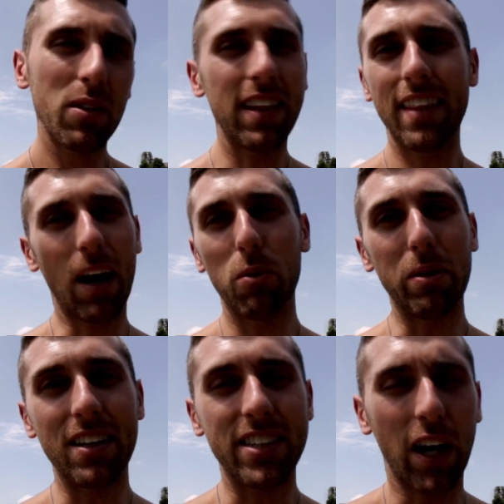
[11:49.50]
th that would
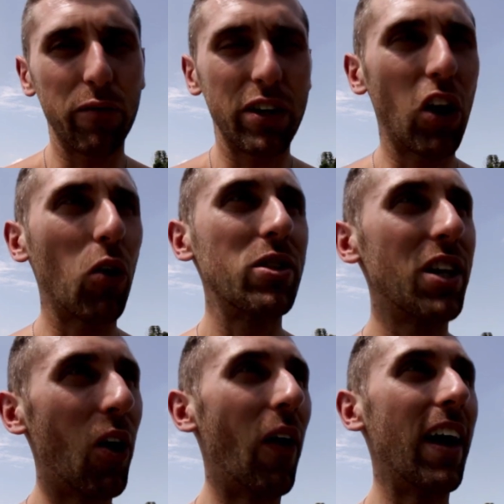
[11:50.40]
be an entire video.
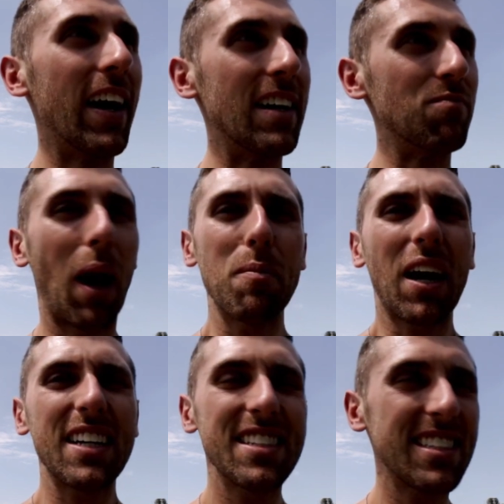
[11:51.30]
So uh, I'm
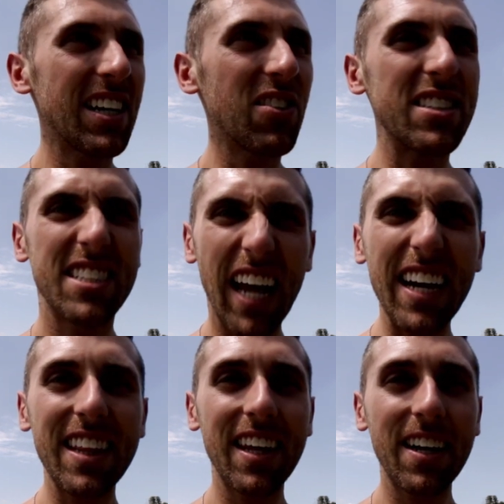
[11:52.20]
not going to sit here and say
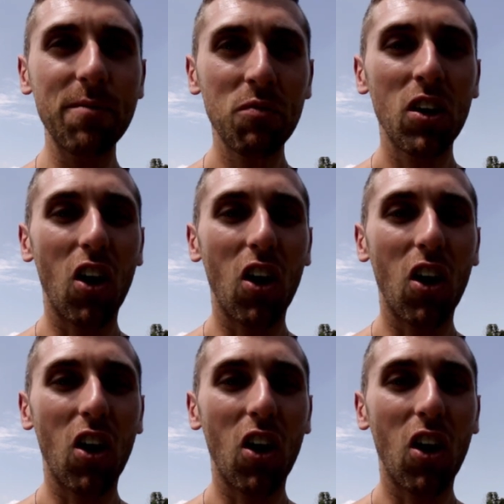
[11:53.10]
anything.